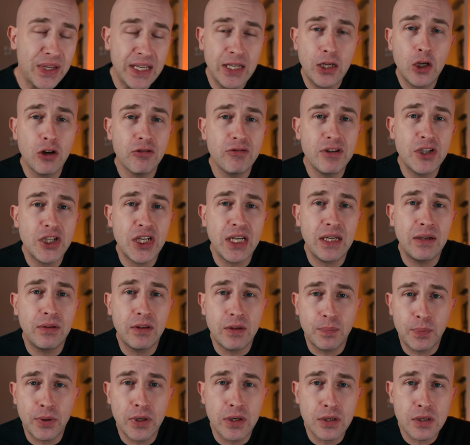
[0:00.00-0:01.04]
encouraging
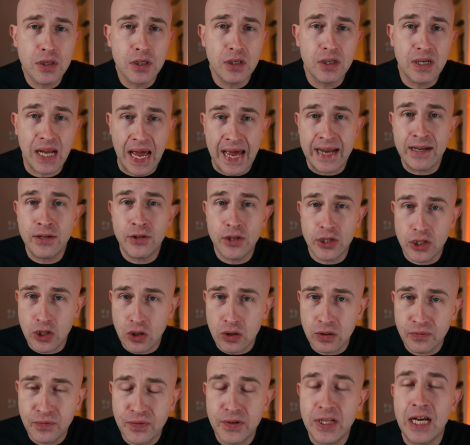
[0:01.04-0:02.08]
the person and the
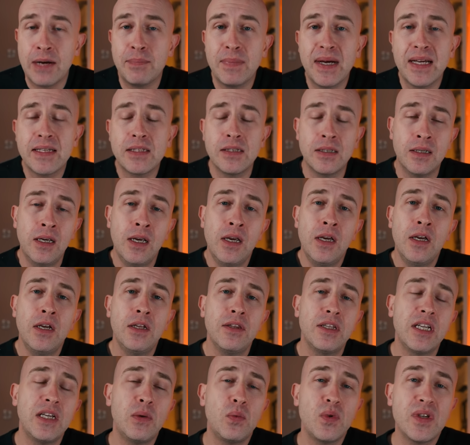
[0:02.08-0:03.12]
dog for that matter
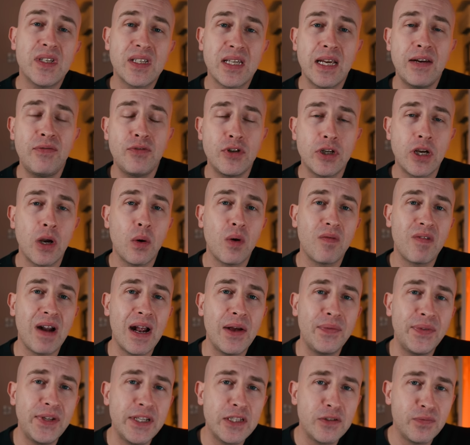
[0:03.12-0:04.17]
that it was safe to go
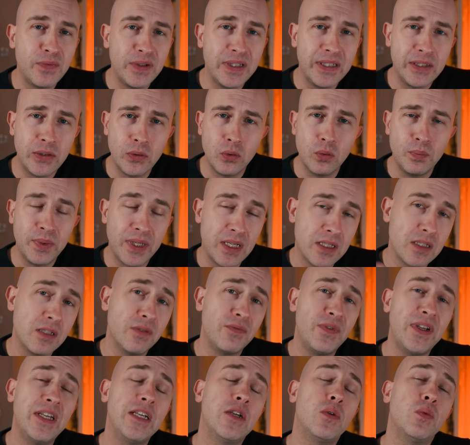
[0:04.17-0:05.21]
around this vehicle because the
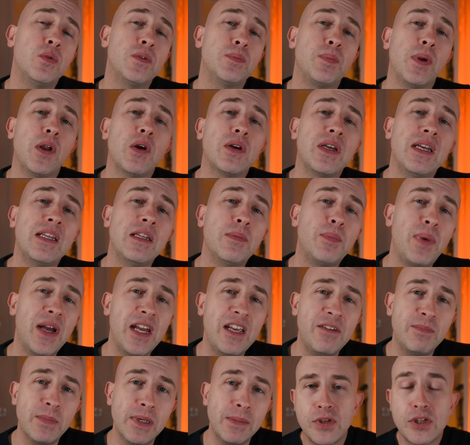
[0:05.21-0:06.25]
vehicle was blocking the
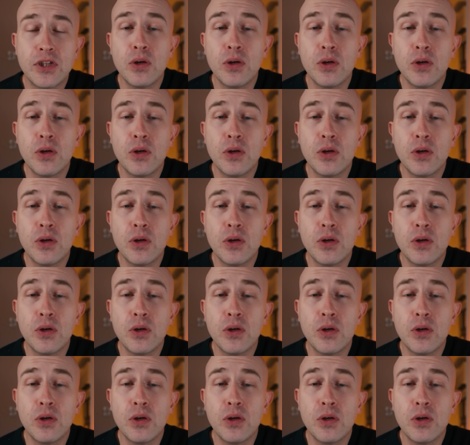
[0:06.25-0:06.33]
pavement.